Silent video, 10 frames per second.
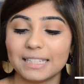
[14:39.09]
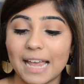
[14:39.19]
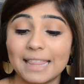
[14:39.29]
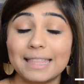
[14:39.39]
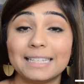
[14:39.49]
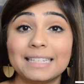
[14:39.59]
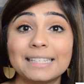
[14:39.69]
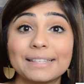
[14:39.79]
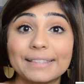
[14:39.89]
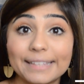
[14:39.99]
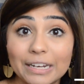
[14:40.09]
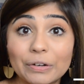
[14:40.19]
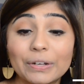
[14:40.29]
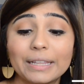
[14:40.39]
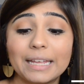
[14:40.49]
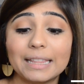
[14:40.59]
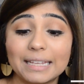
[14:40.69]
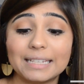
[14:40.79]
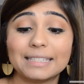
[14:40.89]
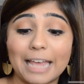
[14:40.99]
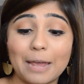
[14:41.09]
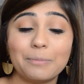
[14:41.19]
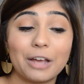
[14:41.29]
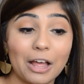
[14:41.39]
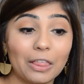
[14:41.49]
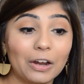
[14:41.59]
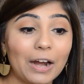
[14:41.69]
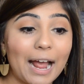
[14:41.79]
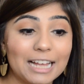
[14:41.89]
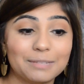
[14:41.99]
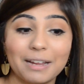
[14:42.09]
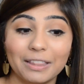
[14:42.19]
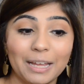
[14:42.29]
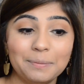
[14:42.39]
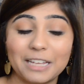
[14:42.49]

and this is literally the same color as my lips.